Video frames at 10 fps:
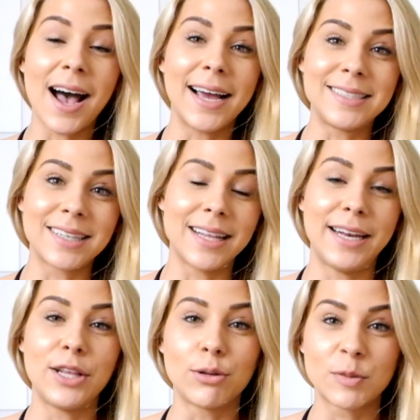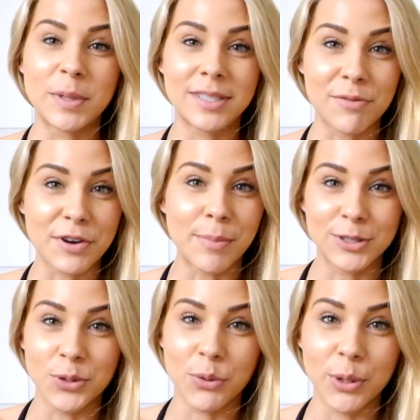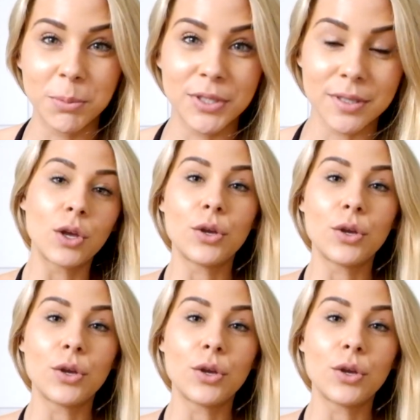isolating those specific muscle groups.